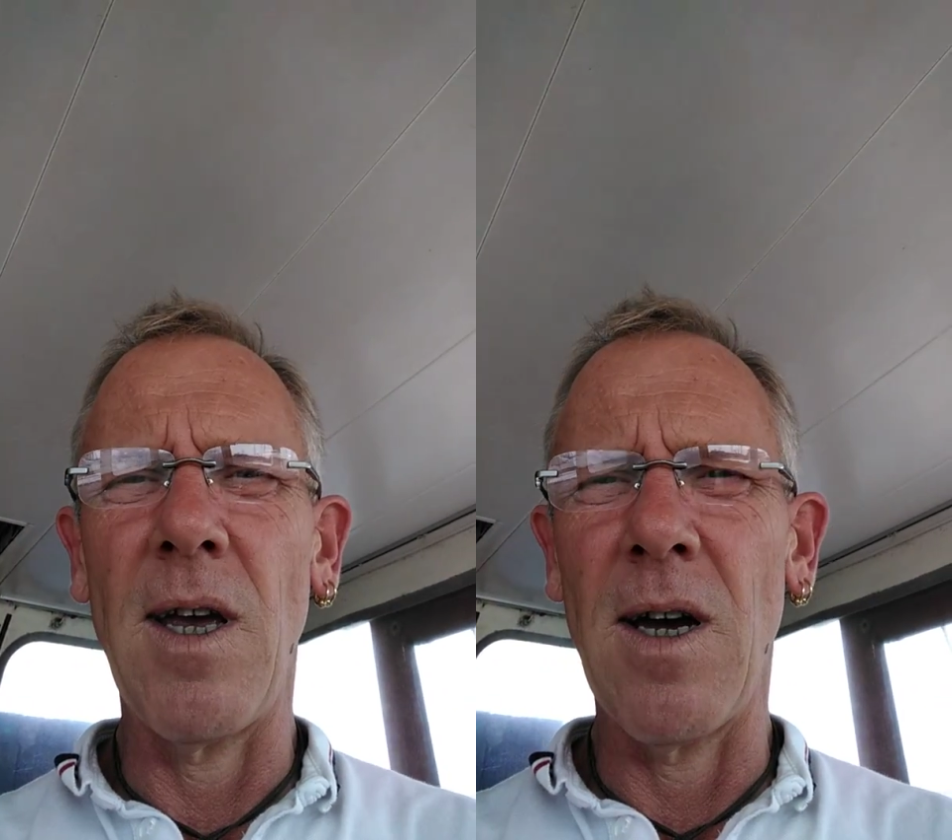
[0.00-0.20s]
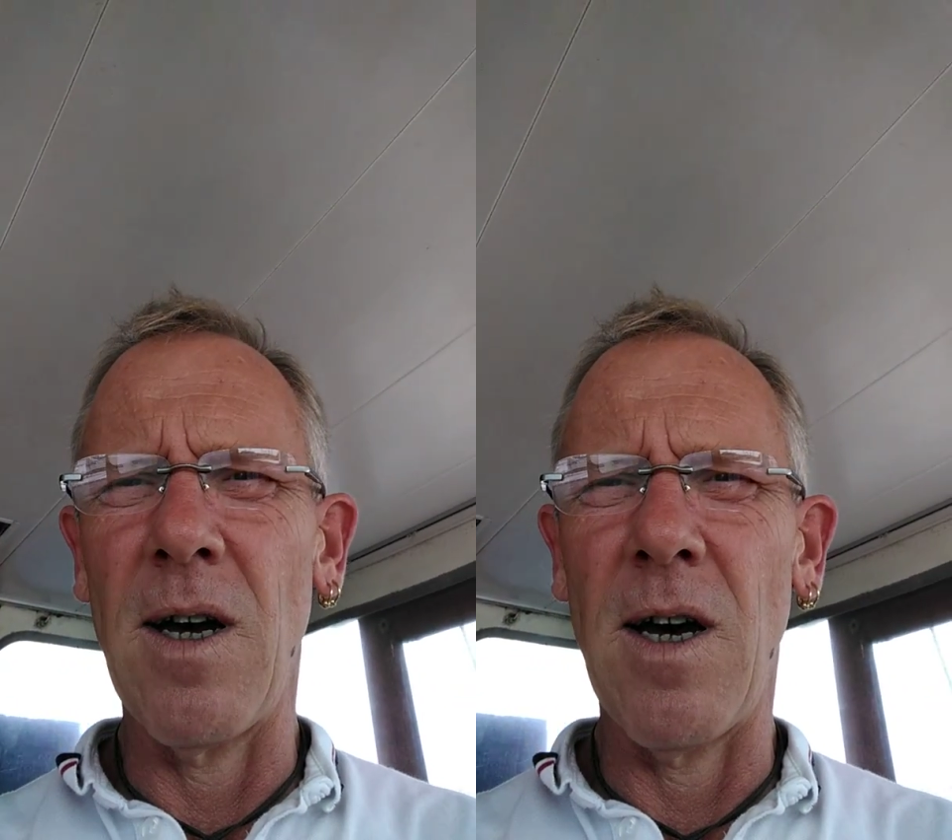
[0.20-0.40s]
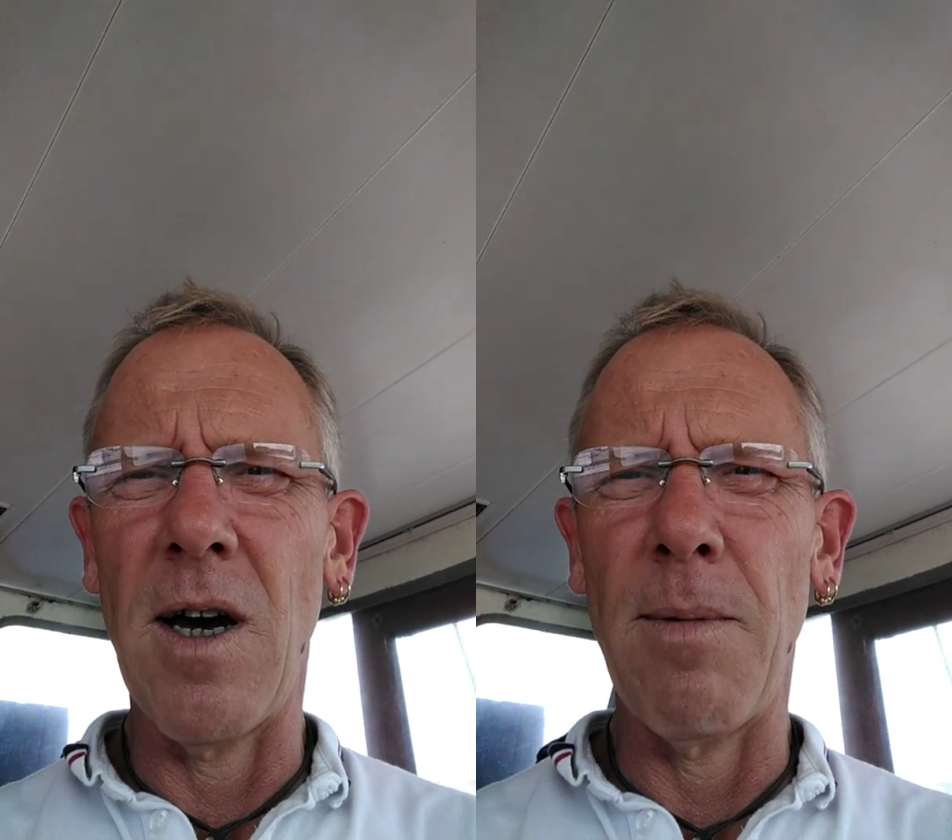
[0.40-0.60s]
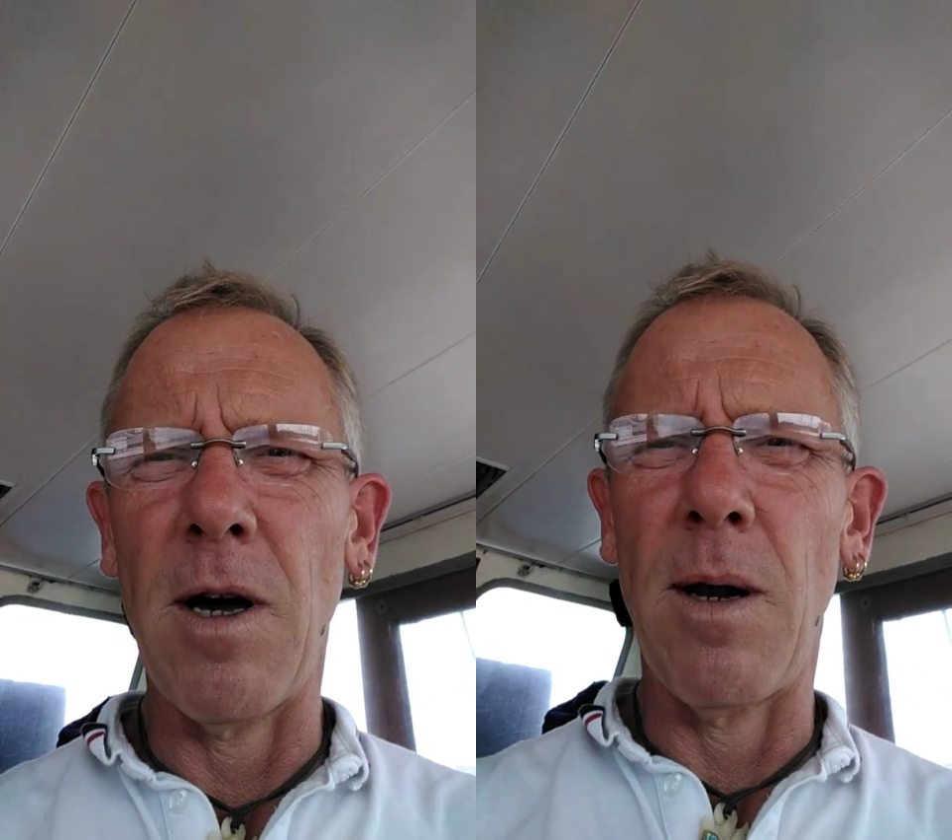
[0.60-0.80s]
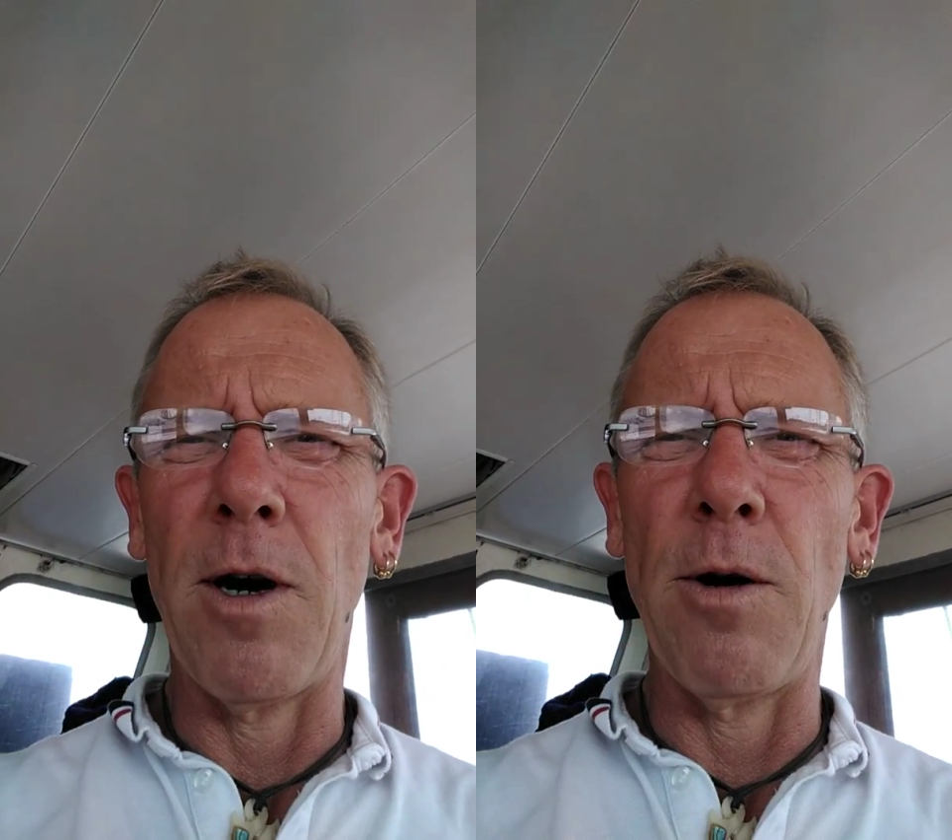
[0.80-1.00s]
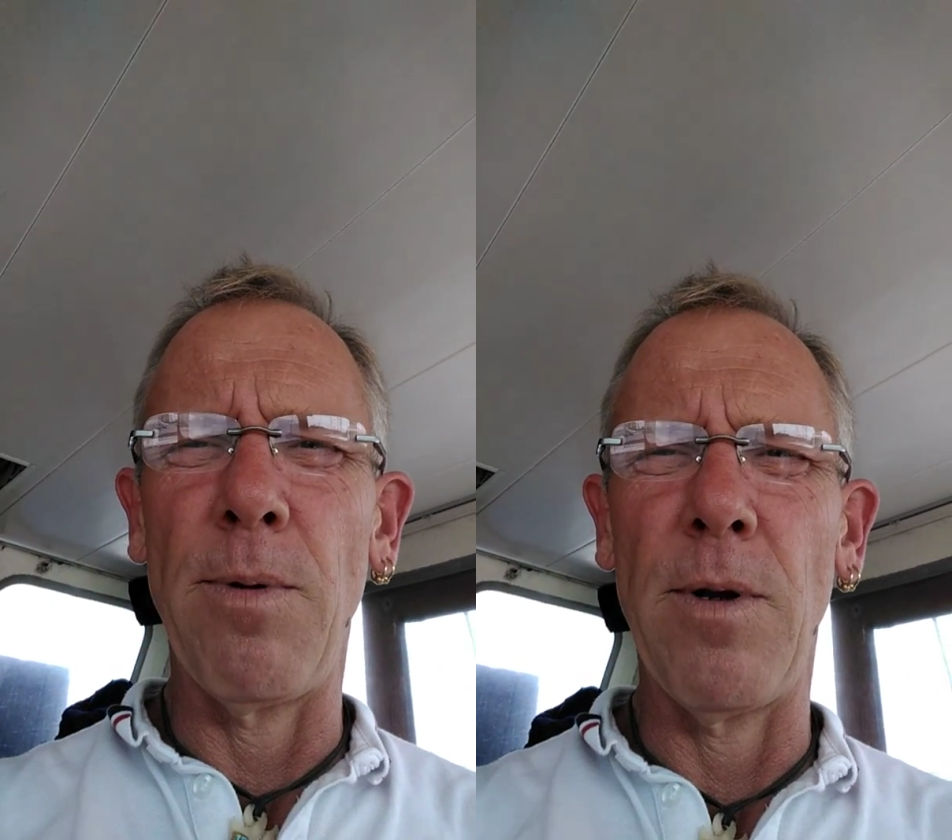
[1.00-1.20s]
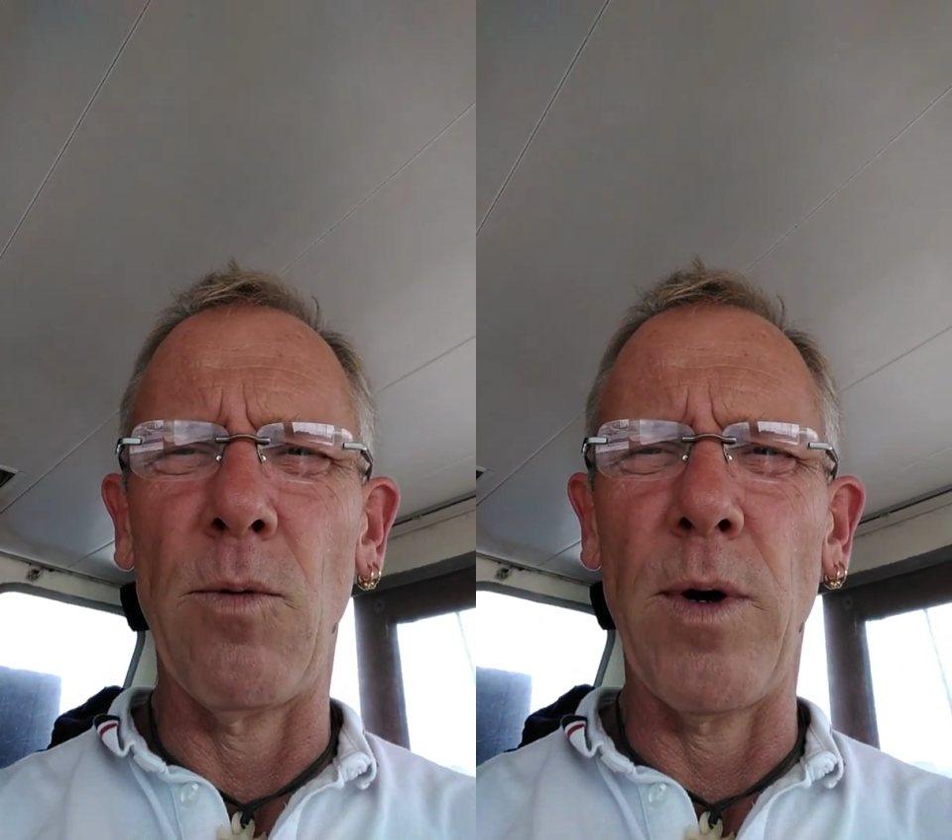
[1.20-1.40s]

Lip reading: I'm hoping that we